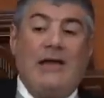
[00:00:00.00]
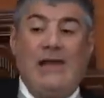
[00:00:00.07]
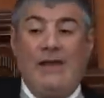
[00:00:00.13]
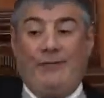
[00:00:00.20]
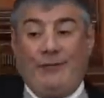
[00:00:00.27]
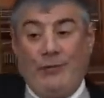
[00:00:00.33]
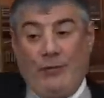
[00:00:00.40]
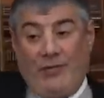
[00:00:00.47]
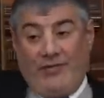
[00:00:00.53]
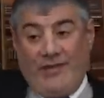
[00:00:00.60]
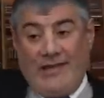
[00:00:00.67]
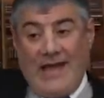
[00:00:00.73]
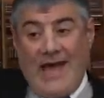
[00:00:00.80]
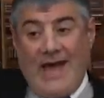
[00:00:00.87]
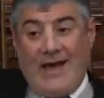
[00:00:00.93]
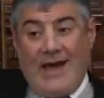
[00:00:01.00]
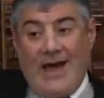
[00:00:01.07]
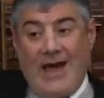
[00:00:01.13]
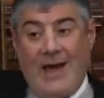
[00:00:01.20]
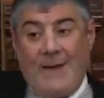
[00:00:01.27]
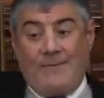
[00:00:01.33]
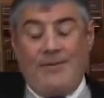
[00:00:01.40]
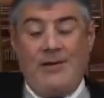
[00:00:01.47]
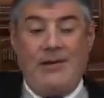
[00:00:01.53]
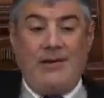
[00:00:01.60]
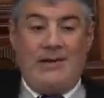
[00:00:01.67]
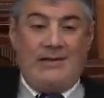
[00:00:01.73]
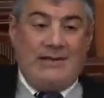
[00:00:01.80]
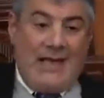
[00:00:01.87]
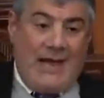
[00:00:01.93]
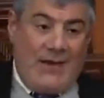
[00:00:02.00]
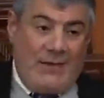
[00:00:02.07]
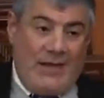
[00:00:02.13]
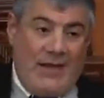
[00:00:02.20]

If he was an Arab, now